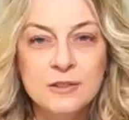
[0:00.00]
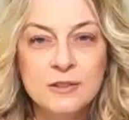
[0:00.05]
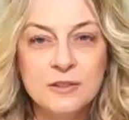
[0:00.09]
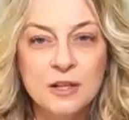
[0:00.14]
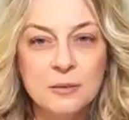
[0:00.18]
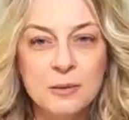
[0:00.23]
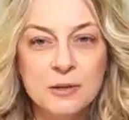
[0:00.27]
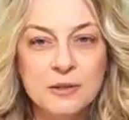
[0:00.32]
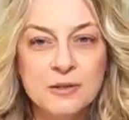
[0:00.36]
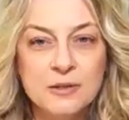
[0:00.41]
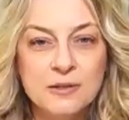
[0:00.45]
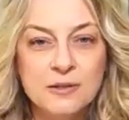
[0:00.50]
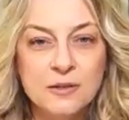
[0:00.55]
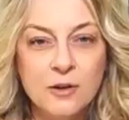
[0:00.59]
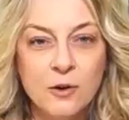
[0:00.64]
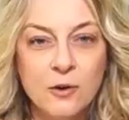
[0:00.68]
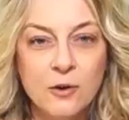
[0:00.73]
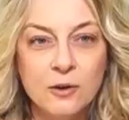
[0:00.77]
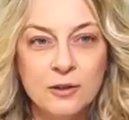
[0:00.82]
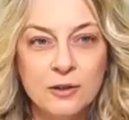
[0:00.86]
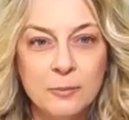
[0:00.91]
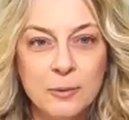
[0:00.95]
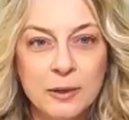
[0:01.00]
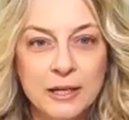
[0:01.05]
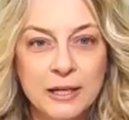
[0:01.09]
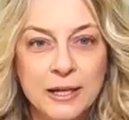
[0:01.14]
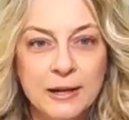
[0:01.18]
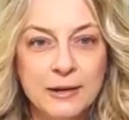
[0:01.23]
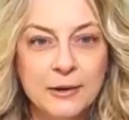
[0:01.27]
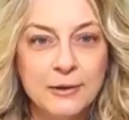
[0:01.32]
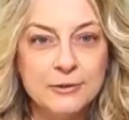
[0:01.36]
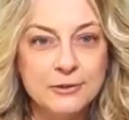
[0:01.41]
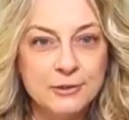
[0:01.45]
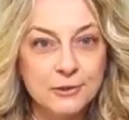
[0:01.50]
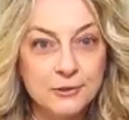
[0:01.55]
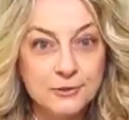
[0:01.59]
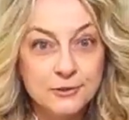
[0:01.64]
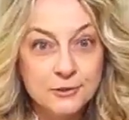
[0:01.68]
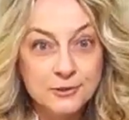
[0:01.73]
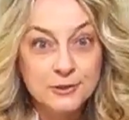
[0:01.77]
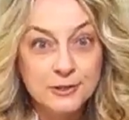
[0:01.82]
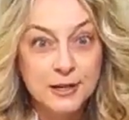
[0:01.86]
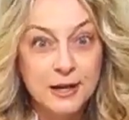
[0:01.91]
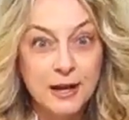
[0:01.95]
is going to be a little bit ghetto, so you're
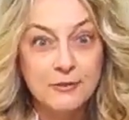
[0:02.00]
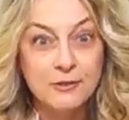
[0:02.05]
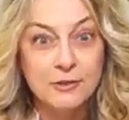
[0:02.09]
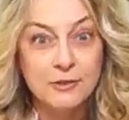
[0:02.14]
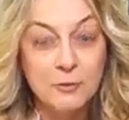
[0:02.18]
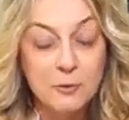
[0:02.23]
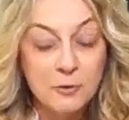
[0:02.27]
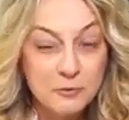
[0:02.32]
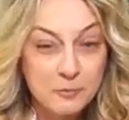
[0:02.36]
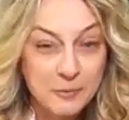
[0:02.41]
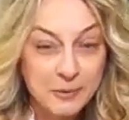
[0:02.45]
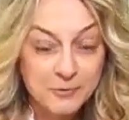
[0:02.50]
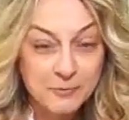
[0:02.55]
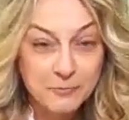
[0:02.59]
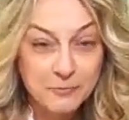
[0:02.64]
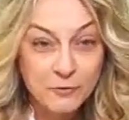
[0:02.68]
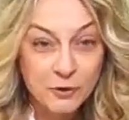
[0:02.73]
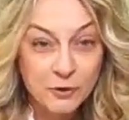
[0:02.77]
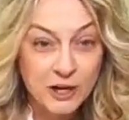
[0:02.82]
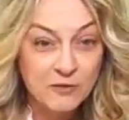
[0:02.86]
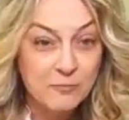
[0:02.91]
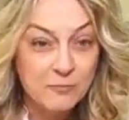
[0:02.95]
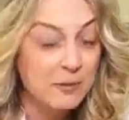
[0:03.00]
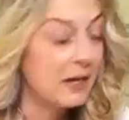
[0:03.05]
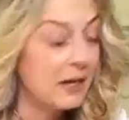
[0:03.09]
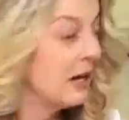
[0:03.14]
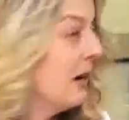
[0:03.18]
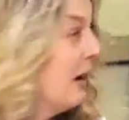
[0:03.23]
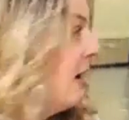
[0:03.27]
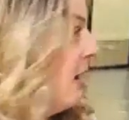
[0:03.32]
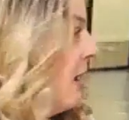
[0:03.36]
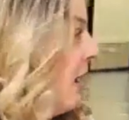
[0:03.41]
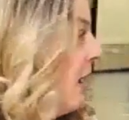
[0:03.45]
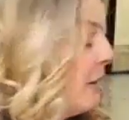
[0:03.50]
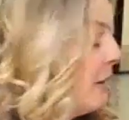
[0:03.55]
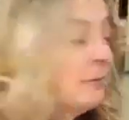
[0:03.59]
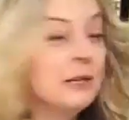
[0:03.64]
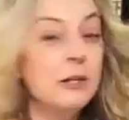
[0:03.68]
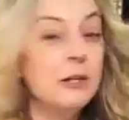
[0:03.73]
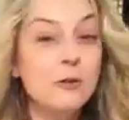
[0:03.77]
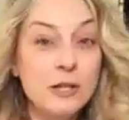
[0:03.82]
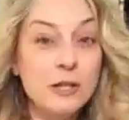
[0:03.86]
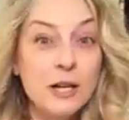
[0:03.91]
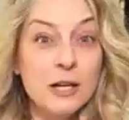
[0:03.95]
just going to have to forgive me. I'm
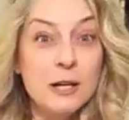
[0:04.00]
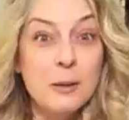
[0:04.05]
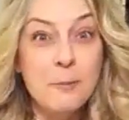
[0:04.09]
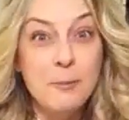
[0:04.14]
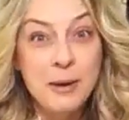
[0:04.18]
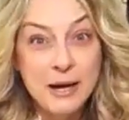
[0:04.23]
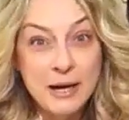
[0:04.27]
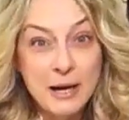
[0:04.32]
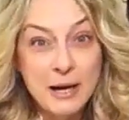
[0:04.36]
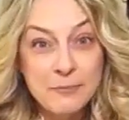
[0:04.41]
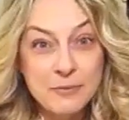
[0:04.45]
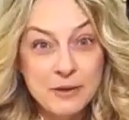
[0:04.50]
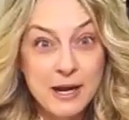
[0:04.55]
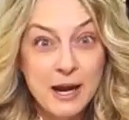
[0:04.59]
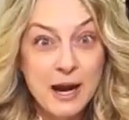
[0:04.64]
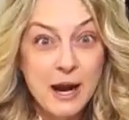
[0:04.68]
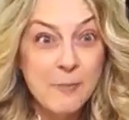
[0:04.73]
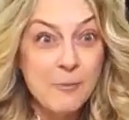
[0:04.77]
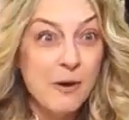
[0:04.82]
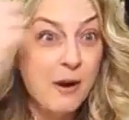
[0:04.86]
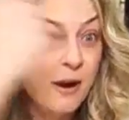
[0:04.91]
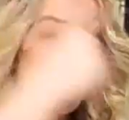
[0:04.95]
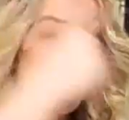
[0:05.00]
literally going to pick up the camera